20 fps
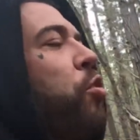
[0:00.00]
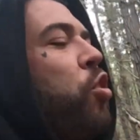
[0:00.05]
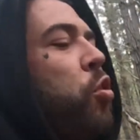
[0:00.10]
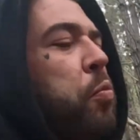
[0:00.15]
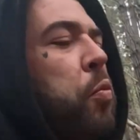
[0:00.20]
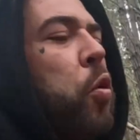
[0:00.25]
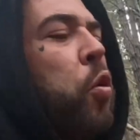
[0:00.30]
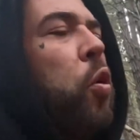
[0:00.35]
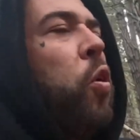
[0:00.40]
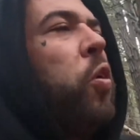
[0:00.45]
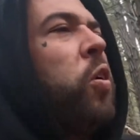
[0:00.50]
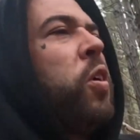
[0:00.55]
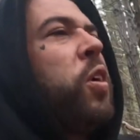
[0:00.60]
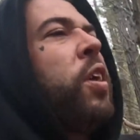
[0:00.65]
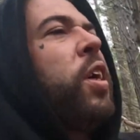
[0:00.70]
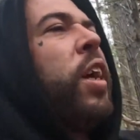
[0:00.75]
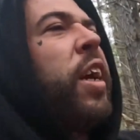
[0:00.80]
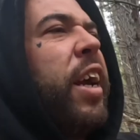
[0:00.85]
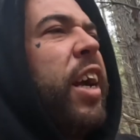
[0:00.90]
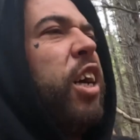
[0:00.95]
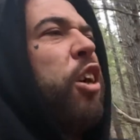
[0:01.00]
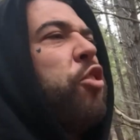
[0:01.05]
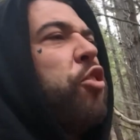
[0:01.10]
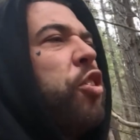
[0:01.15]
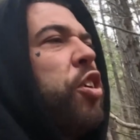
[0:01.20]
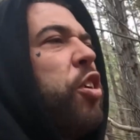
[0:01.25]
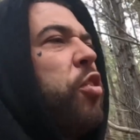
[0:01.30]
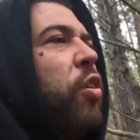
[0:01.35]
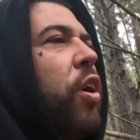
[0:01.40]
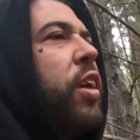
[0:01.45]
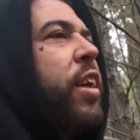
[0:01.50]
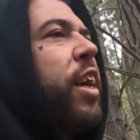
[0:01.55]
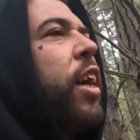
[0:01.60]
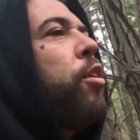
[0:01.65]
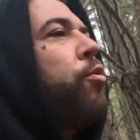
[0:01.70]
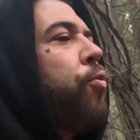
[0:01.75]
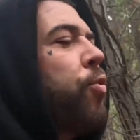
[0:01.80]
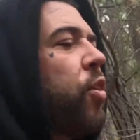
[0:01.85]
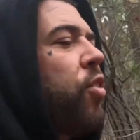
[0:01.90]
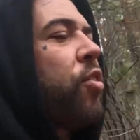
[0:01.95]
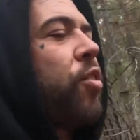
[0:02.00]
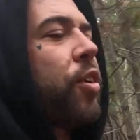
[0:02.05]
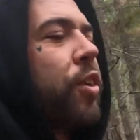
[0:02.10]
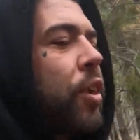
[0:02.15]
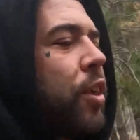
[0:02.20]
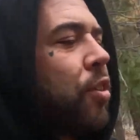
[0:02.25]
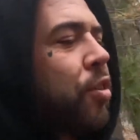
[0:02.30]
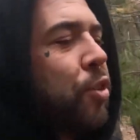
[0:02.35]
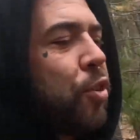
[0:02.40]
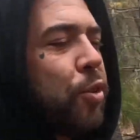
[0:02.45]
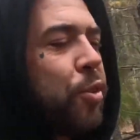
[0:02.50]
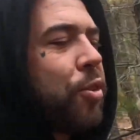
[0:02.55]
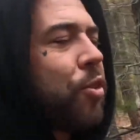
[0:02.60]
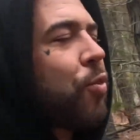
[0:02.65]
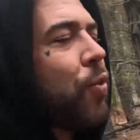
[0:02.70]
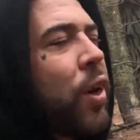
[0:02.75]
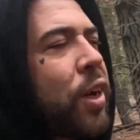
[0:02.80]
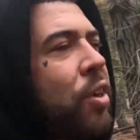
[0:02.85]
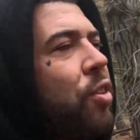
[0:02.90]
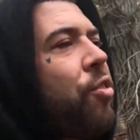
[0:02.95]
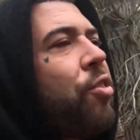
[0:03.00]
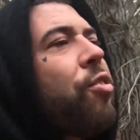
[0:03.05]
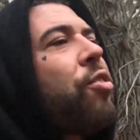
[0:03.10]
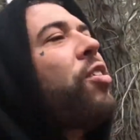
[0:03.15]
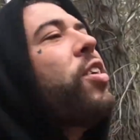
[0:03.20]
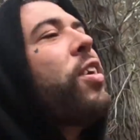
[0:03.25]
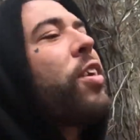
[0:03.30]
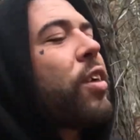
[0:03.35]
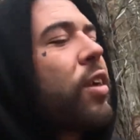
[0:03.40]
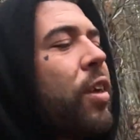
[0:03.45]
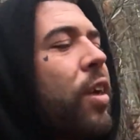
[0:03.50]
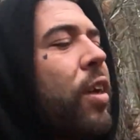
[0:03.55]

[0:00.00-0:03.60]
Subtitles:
The more healthier I get physically too. It's fucking sick.